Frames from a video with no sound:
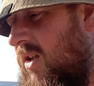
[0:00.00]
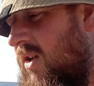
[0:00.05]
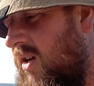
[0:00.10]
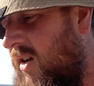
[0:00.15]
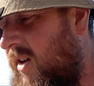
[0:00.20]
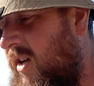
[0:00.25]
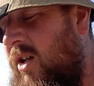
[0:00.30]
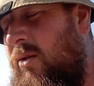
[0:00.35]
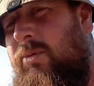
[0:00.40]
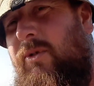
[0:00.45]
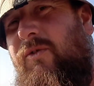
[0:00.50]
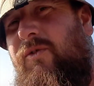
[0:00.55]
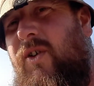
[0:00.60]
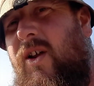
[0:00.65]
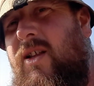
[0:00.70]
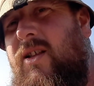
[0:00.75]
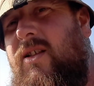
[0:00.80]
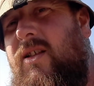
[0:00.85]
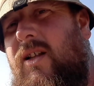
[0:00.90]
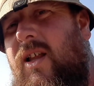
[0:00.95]
I helped a
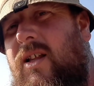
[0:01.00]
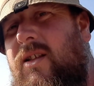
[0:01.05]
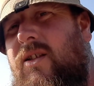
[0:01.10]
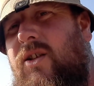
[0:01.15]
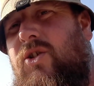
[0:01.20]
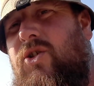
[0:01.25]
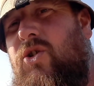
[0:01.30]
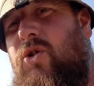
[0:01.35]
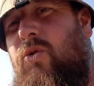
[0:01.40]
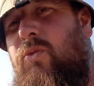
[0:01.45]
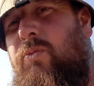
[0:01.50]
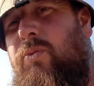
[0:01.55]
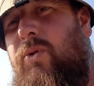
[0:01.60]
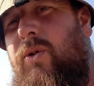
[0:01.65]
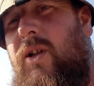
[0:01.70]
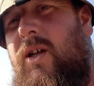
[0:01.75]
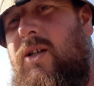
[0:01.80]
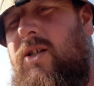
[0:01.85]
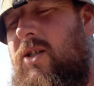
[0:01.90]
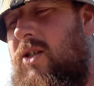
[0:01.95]
friend land a taupe
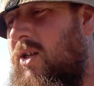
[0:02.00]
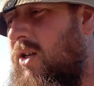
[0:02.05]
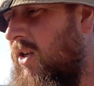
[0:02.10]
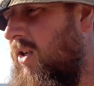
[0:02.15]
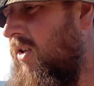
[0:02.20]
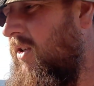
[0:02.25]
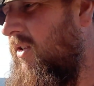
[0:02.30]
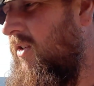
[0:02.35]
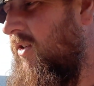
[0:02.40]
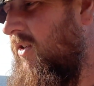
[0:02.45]
last year,